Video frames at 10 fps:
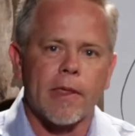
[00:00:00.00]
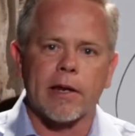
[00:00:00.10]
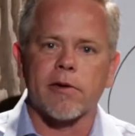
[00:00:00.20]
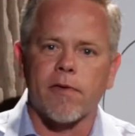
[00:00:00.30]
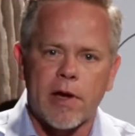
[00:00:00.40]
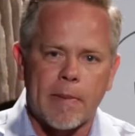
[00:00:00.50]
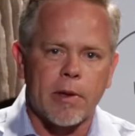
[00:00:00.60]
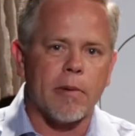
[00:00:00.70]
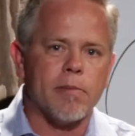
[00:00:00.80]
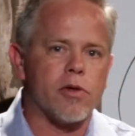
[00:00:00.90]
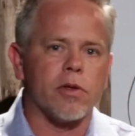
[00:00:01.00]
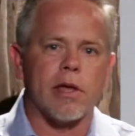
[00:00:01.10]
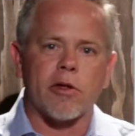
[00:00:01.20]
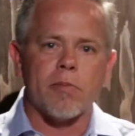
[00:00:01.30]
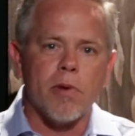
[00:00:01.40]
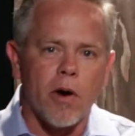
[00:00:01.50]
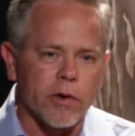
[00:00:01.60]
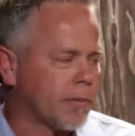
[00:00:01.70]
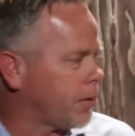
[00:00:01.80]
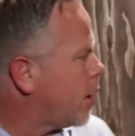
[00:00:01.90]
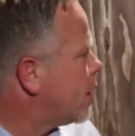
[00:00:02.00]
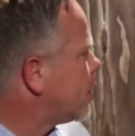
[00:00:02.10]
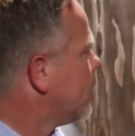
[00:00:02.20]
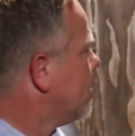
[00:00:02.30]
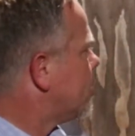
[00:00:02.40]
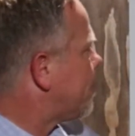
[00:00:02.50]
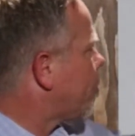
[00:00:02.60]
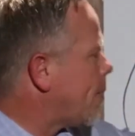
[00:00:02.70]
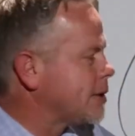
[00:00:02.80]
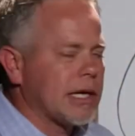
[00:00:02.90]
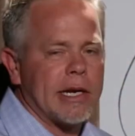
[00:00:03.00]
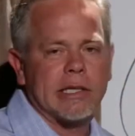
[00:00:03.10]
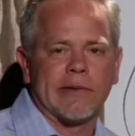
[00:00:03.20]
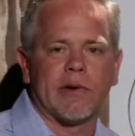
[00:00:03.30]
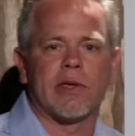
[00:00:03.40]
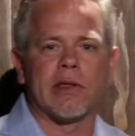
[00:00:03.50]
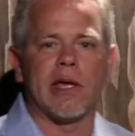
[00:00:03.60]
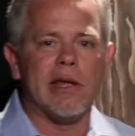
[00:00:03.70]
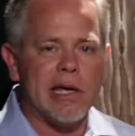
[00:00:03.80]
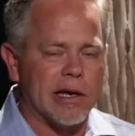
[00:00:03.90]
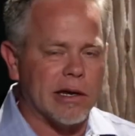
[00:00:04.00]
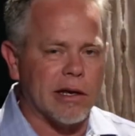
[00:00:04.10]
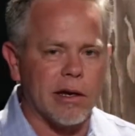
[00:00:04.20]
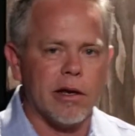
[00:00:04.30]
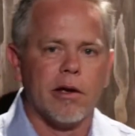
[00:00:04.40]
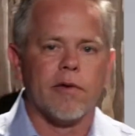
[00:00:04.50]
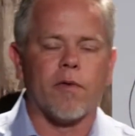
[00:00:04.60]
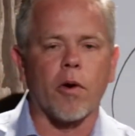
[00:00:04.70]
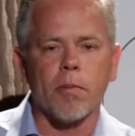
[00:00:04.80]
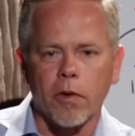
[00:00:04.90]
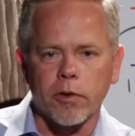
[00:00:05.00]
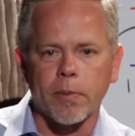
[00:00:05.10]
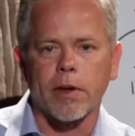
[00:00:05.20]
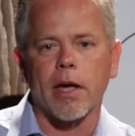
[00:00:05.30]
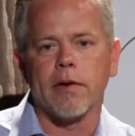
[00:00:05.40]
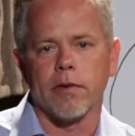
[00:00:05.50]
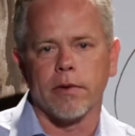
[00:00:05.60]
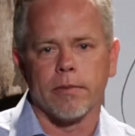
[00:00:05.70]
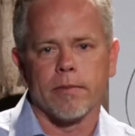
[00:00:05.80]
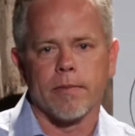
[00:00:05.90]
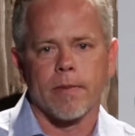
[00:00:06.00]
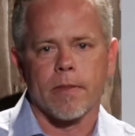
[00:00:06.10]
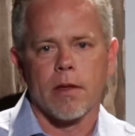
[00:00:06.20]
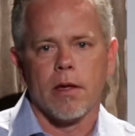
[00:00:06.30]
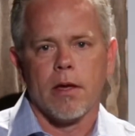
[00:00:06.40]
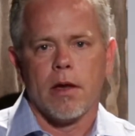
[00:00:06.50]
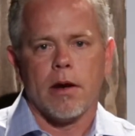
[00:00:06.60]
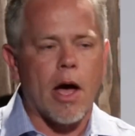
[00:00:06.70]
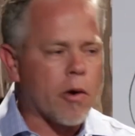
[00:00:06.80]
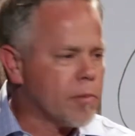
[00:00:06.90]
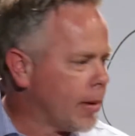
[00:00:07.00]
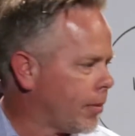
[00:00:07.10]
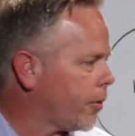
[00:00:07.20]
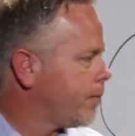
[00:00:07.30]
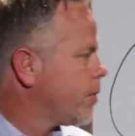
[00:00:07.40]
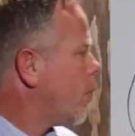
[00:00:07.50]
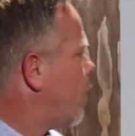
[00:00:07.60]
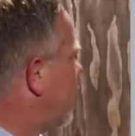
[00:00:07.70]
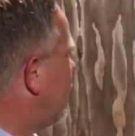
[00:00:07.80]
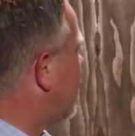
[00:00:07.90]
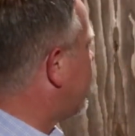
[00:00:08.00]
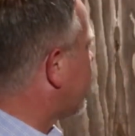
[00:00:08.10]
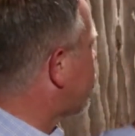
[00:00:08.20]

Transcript: that is a family on mission, that is multiplying. The promised land has everything they need in it for multiplication. Now remember, when the